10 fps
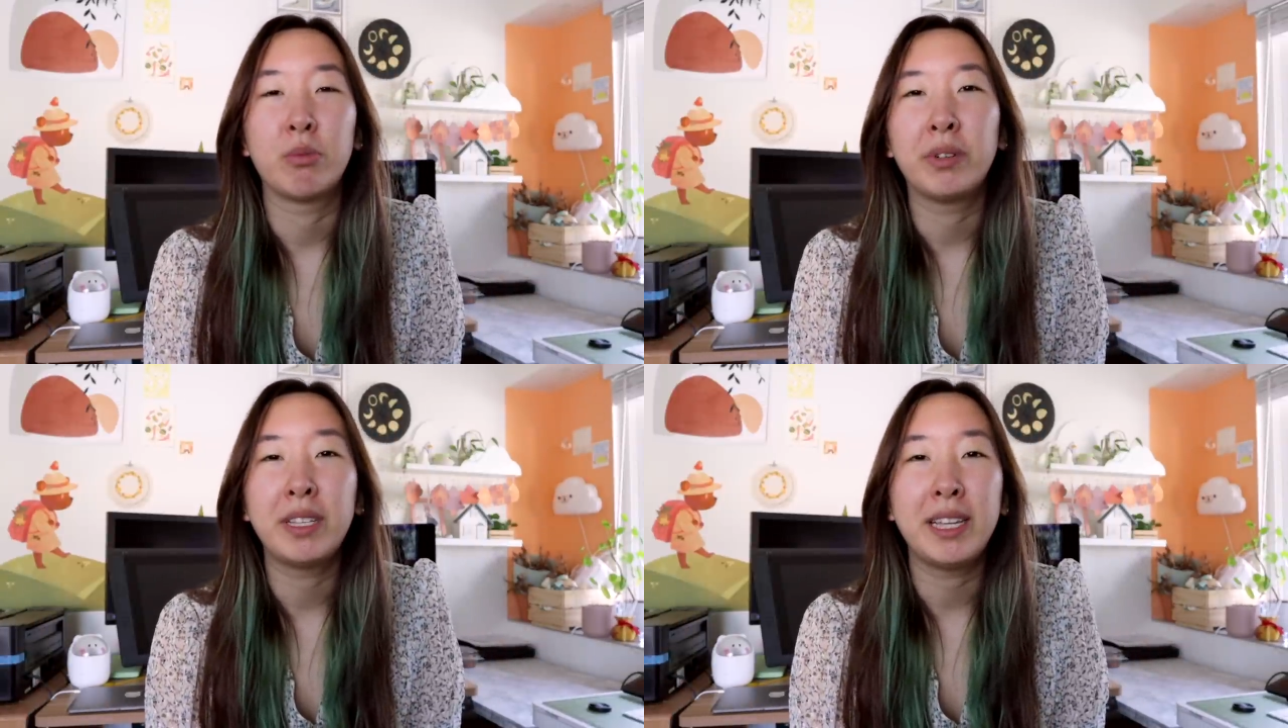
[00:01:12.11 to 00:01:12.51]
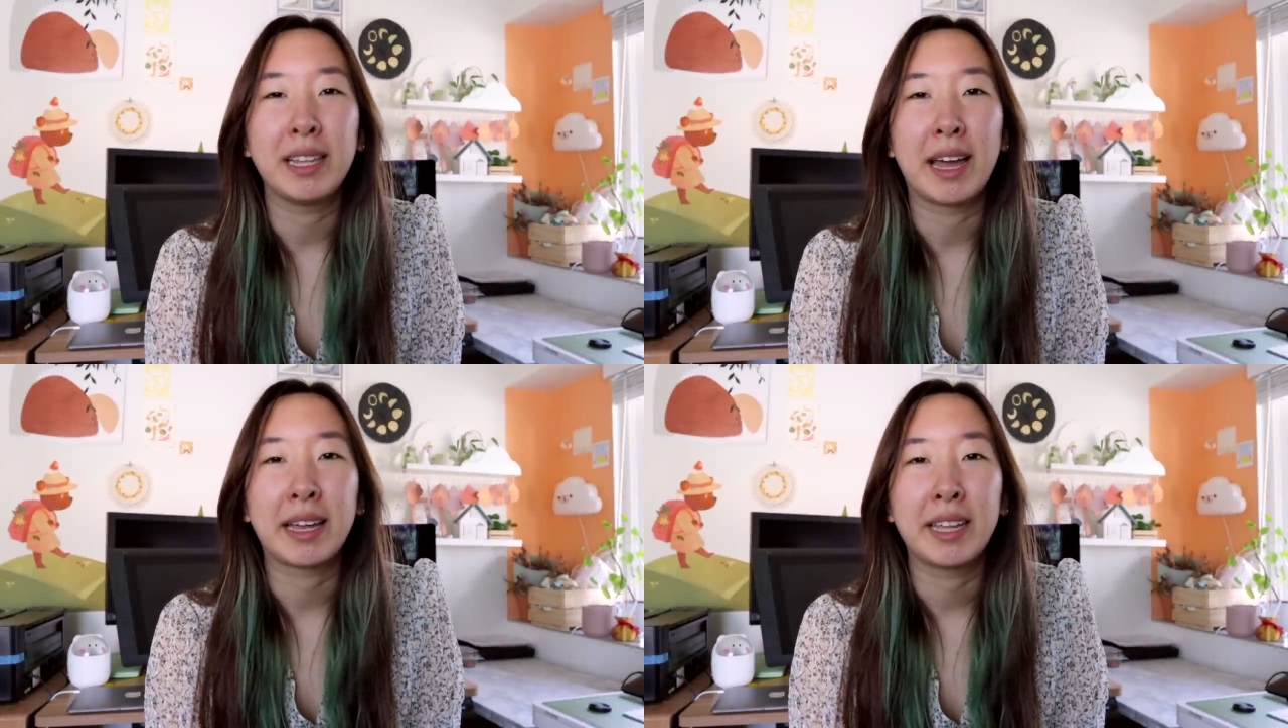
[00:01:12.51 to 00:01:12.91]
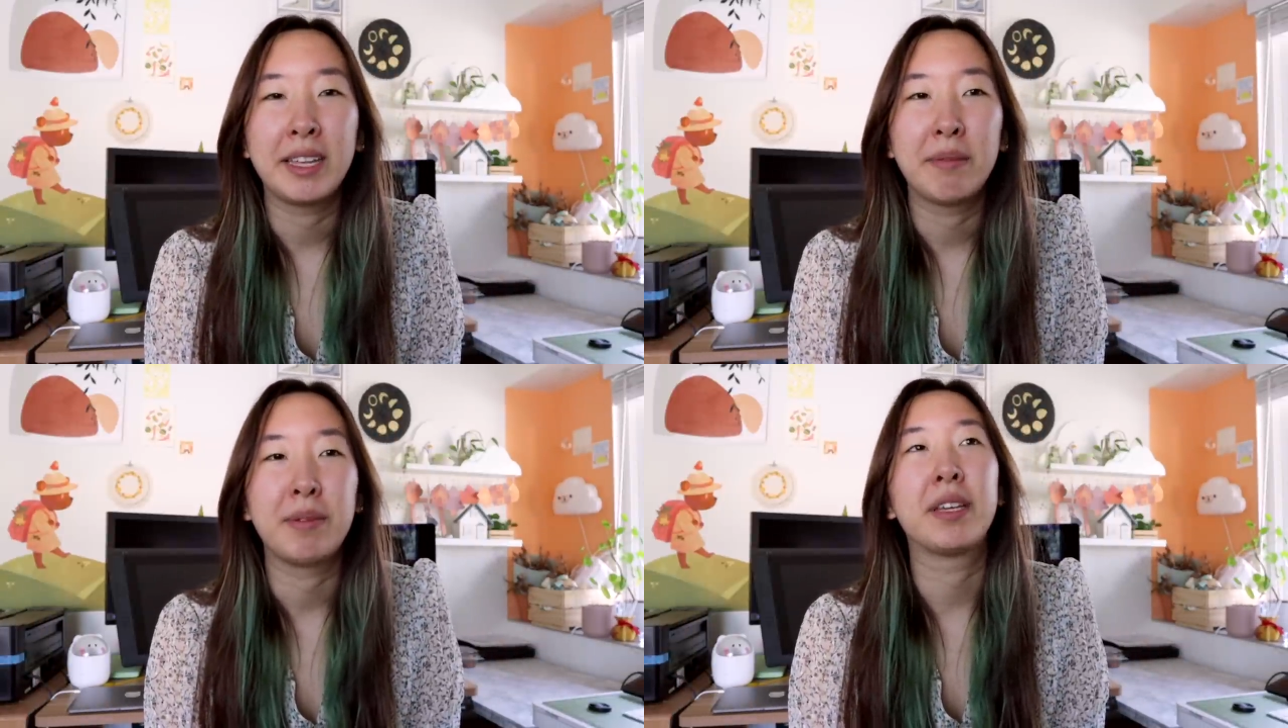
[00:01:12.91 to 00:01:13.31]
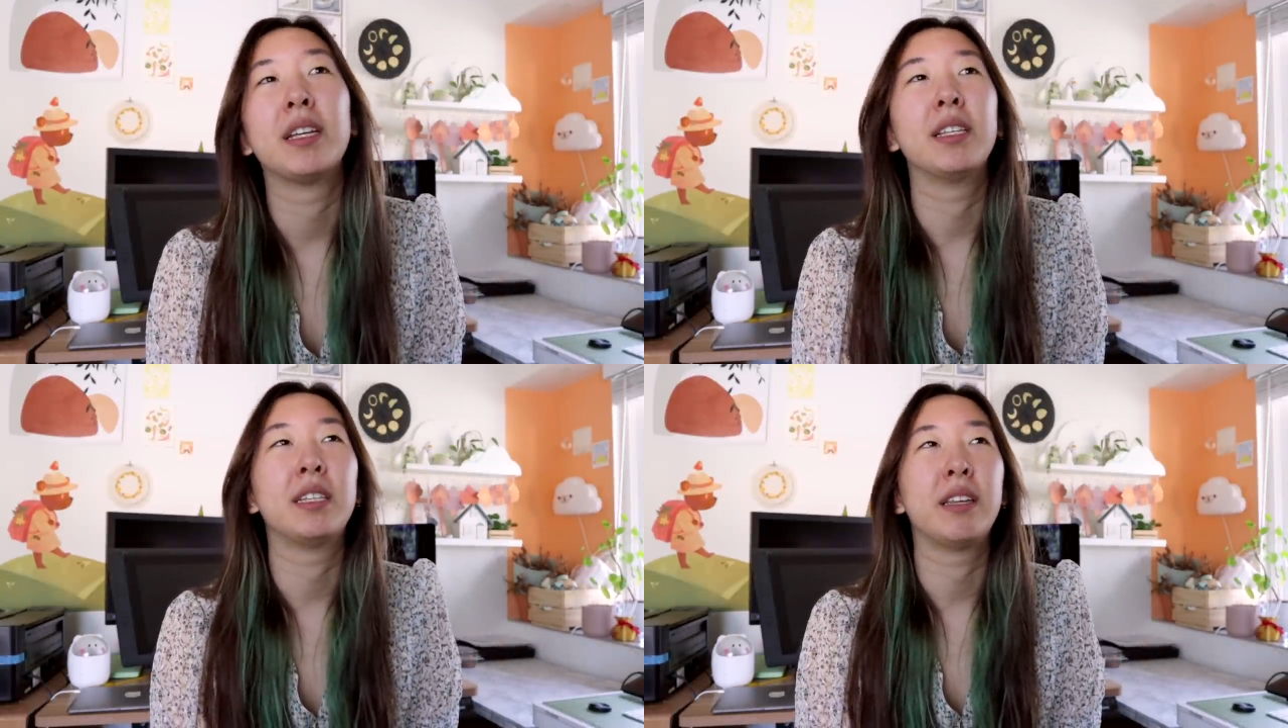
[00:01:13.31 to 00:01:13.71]
really lacking
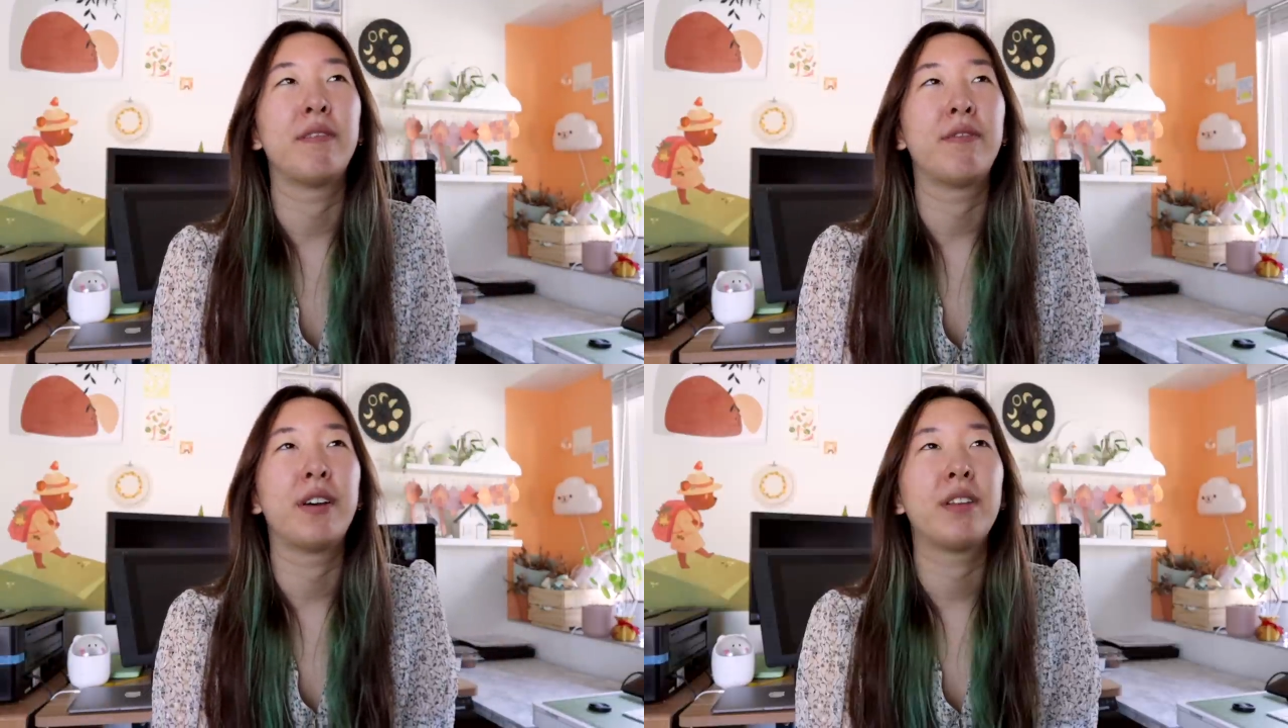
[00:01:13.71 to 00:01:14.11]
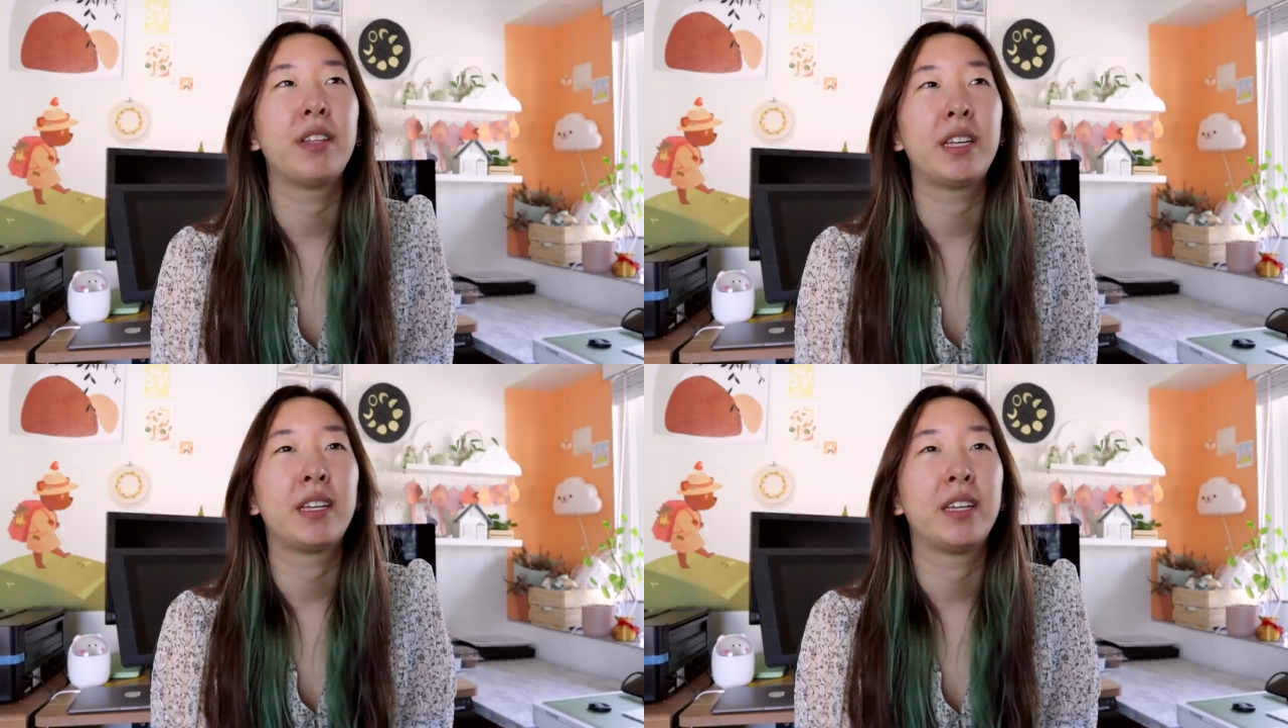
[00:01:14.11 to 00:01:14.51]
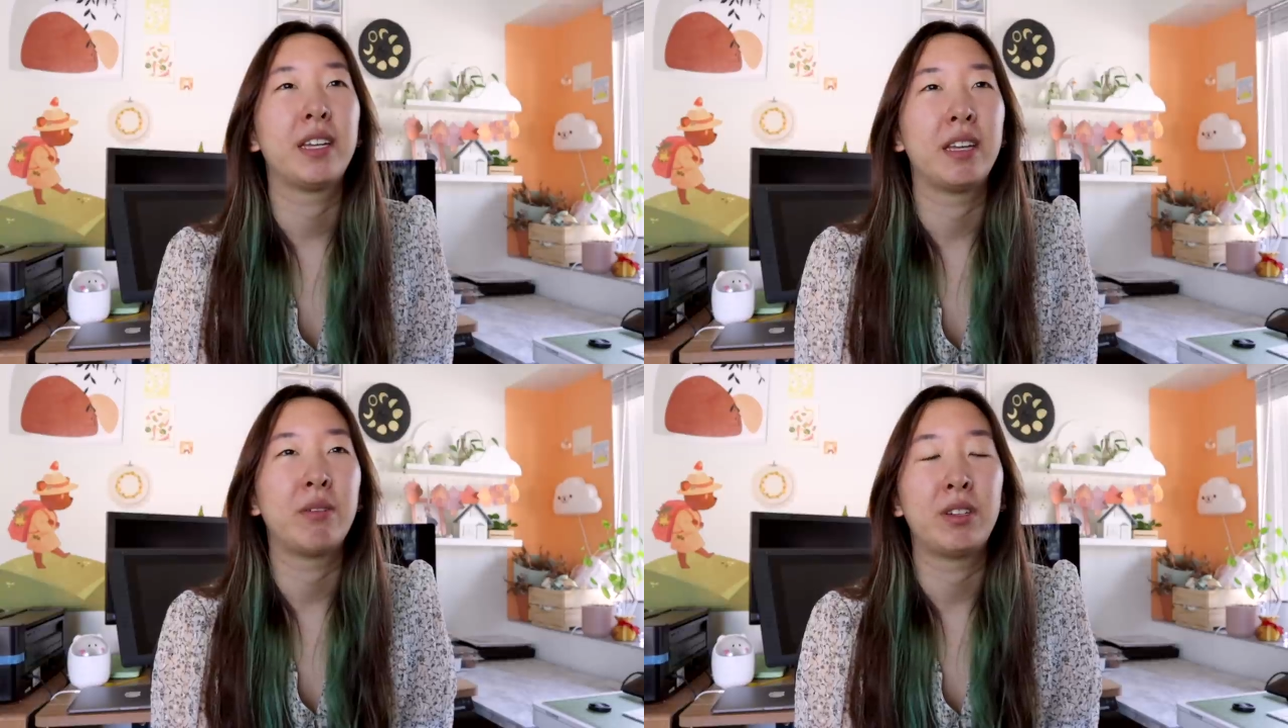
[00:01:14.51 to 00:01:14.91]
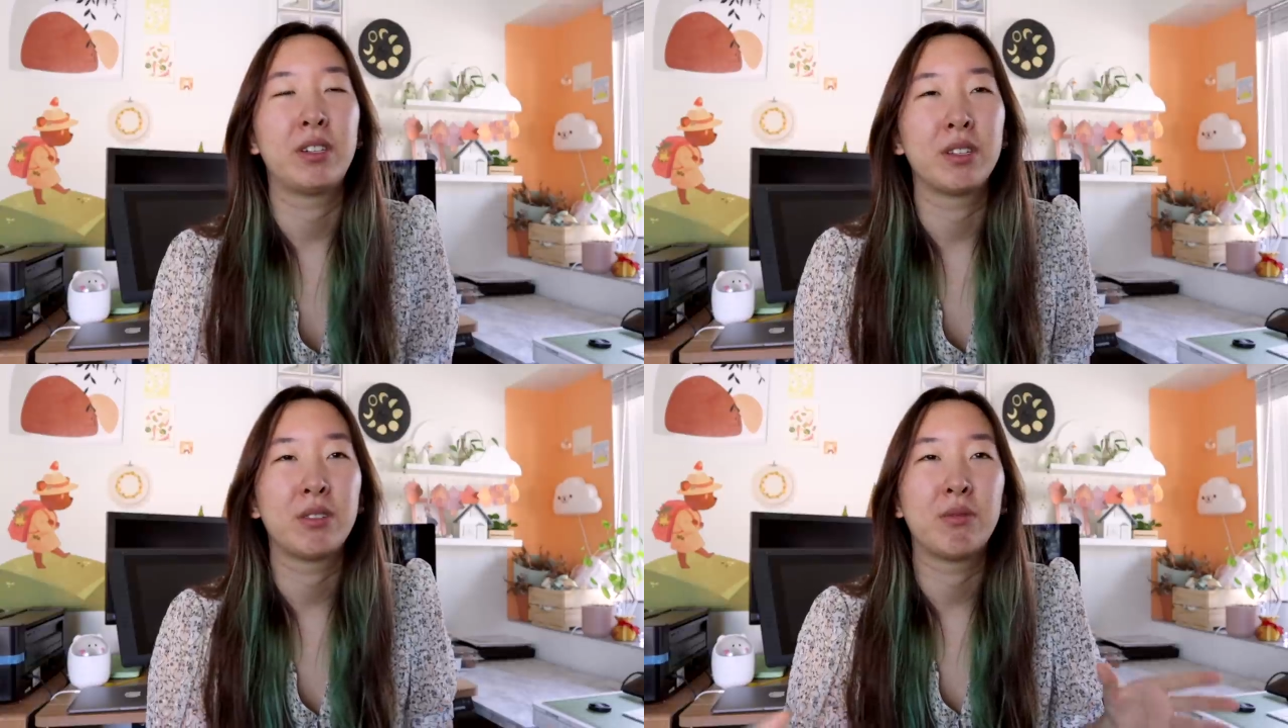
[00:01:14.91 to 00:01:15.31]
because it felt like it was
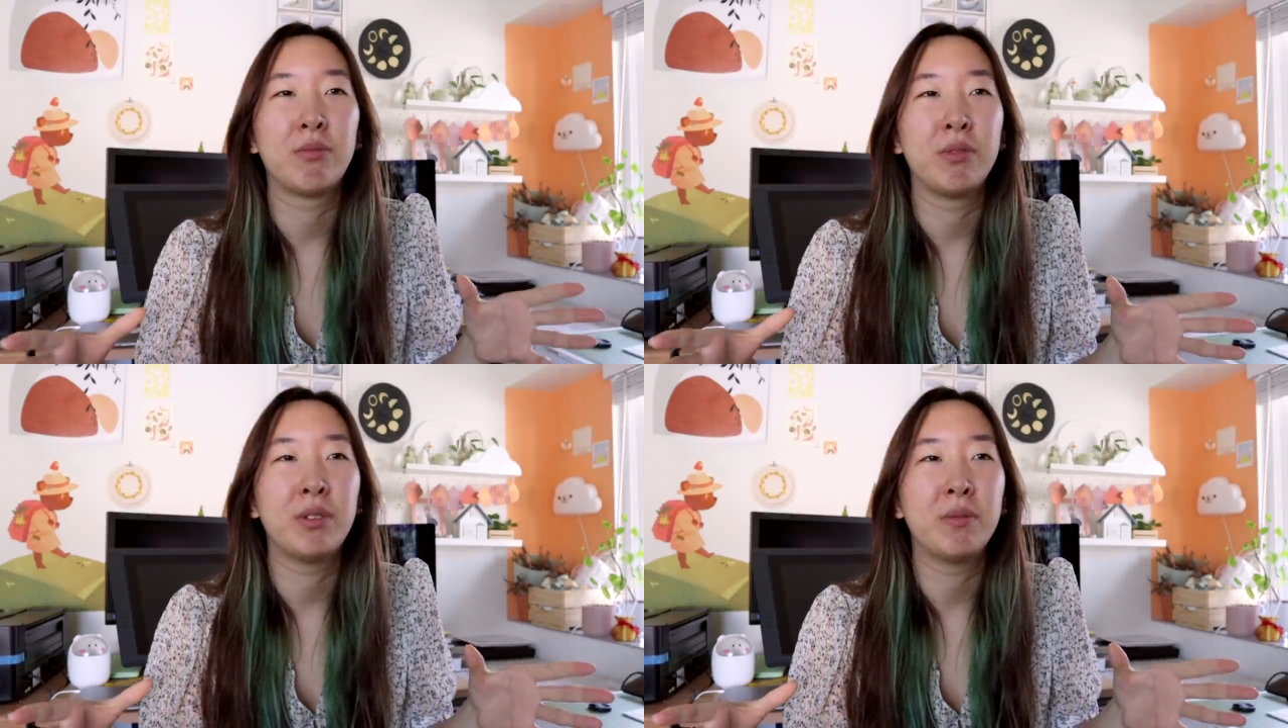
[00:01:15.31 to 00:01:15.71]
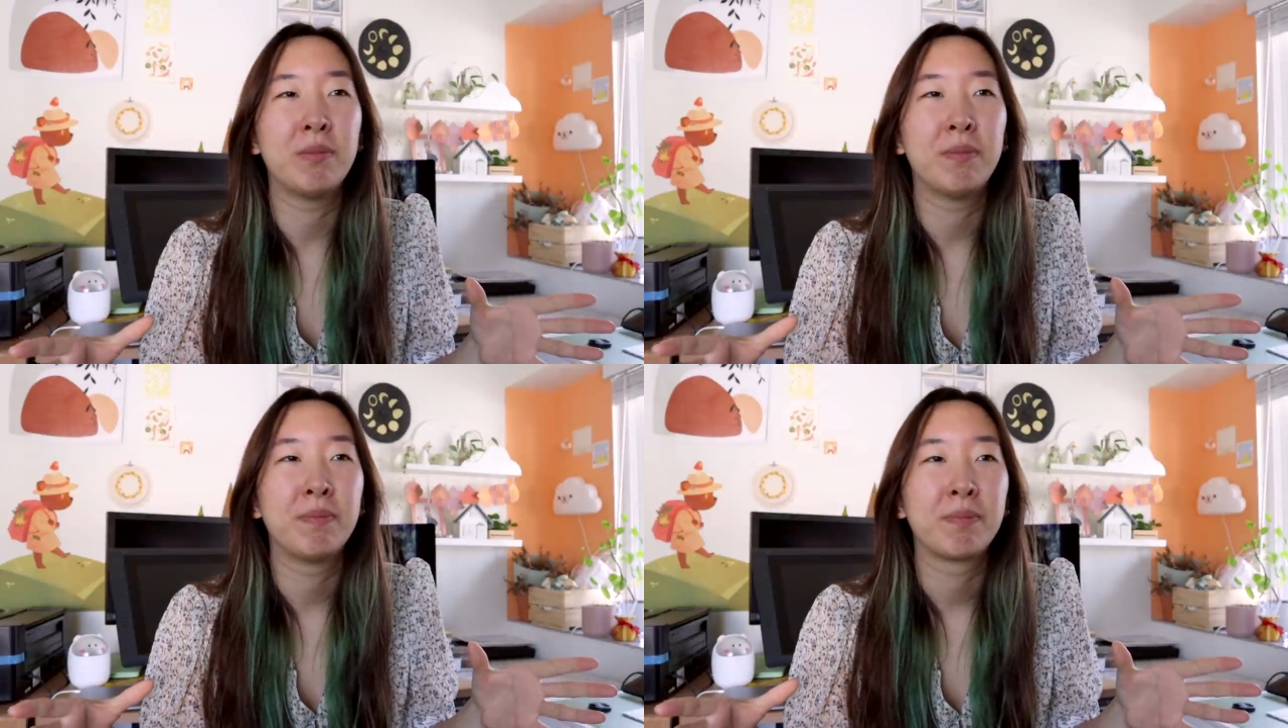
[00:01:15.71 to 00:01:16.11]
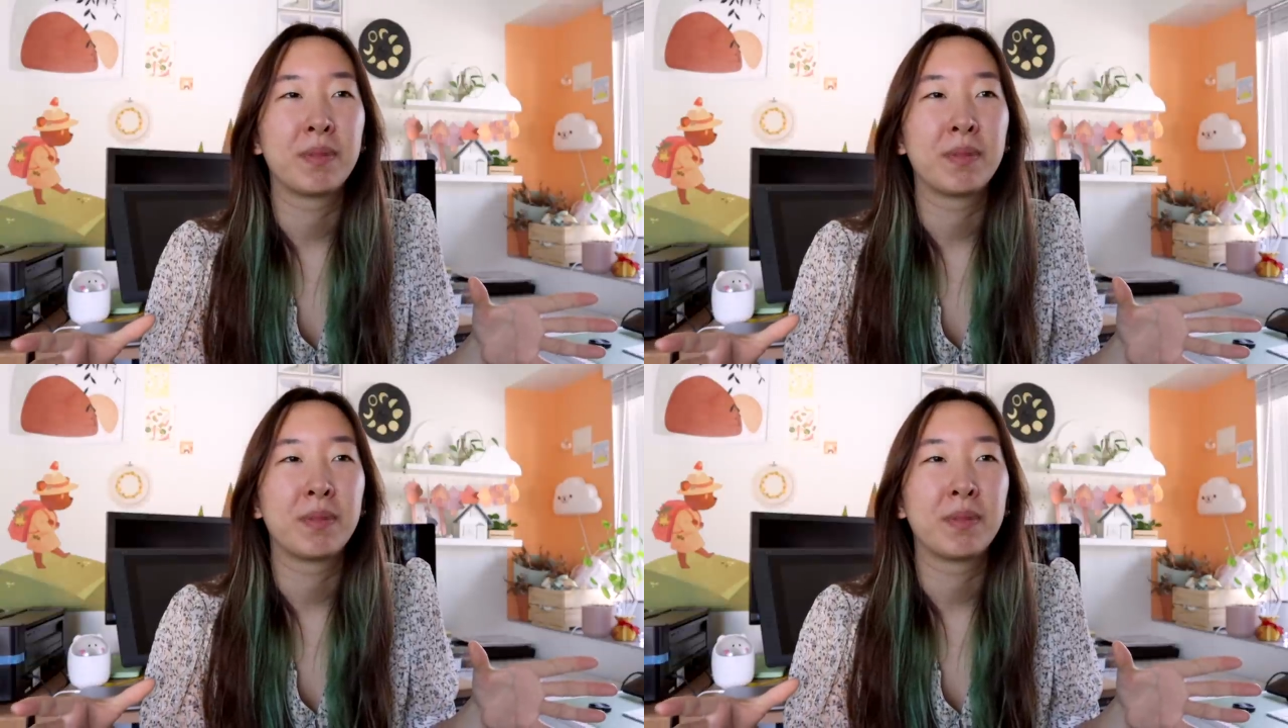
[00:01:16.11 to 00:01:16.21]
just a room,